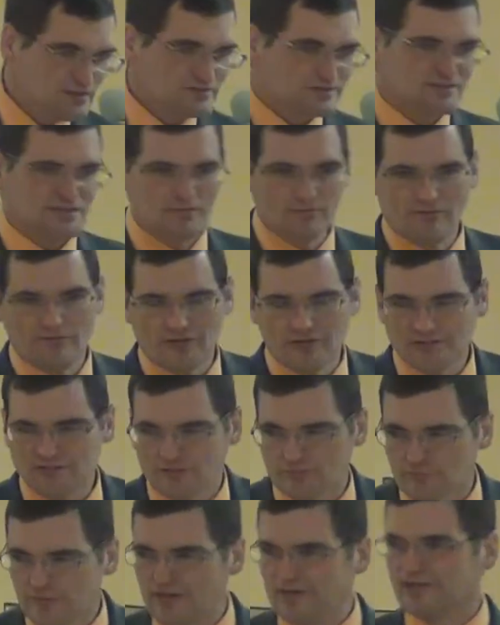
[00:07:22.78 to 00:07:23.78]
Some of us
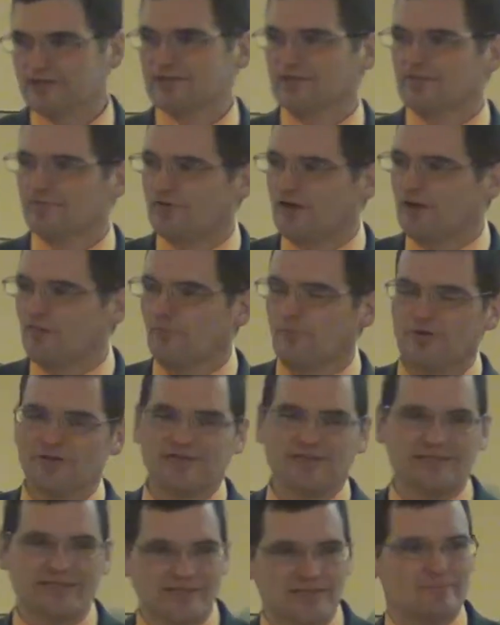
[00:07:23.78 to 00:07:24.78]
are ready to give up when
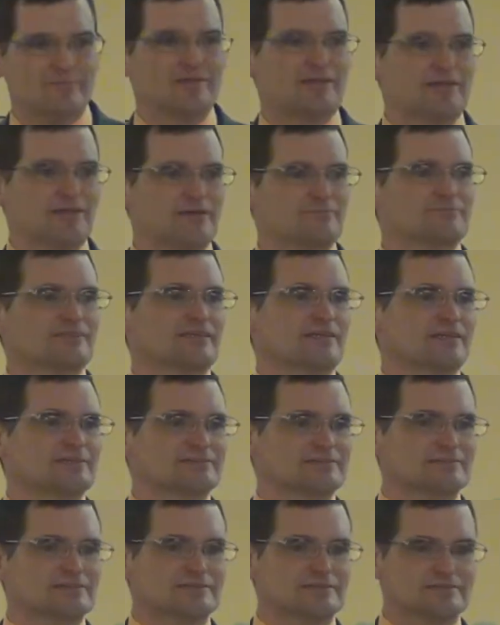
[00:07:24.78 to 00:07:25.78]
the enemy comes
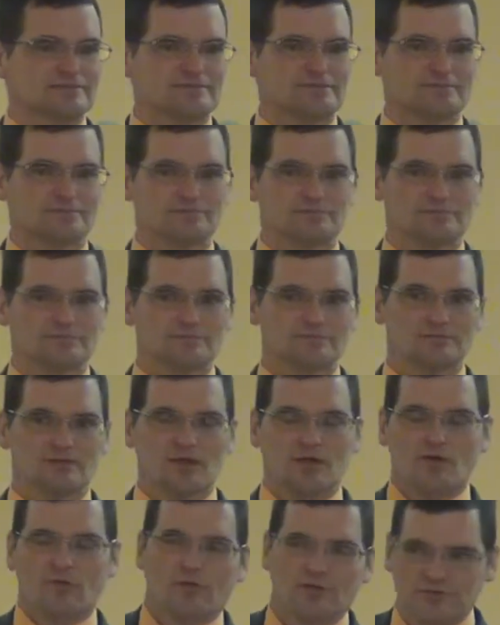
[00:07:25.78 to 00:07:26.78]
against us,
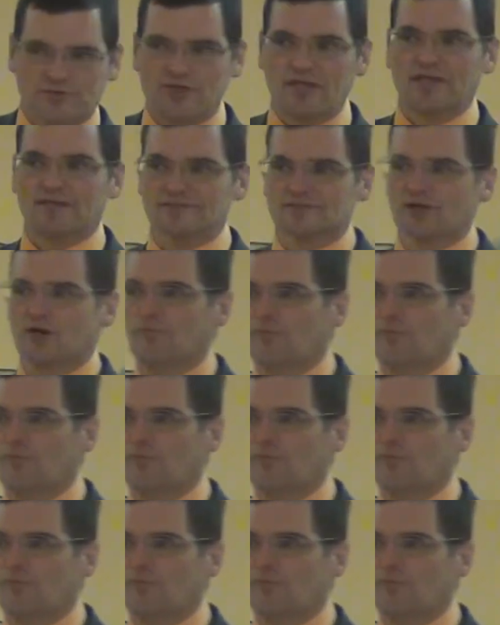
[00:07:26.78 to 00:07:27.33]
when things go